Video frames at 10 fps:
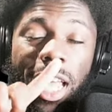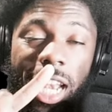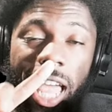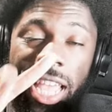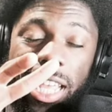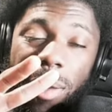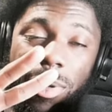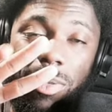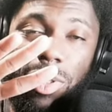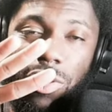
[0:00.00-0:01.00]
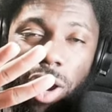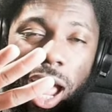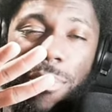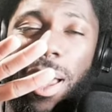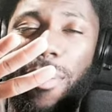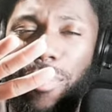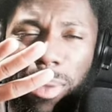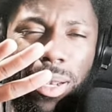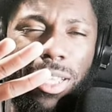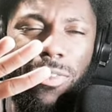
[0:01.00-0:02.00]
Like, comment, subscribe now,
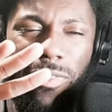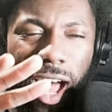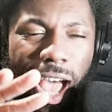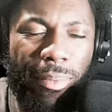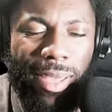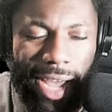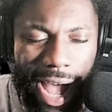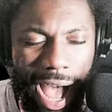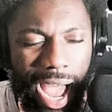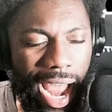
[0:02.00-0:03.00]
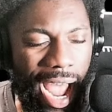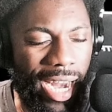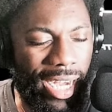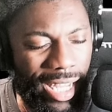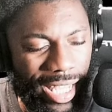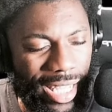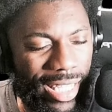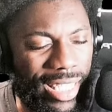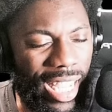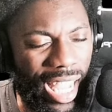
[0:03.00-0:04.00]
baby. Let's vibe. God, I need
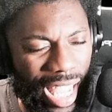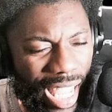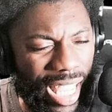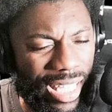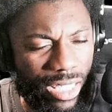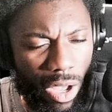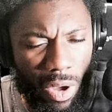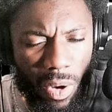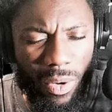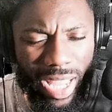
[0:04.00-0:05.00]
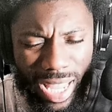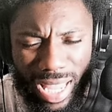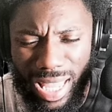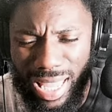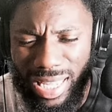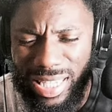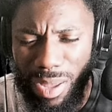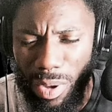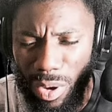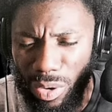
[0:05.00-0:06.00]
to eat. Oh, eat.
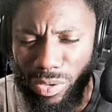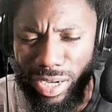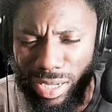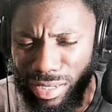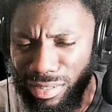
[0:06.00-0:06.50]
I'm hungry.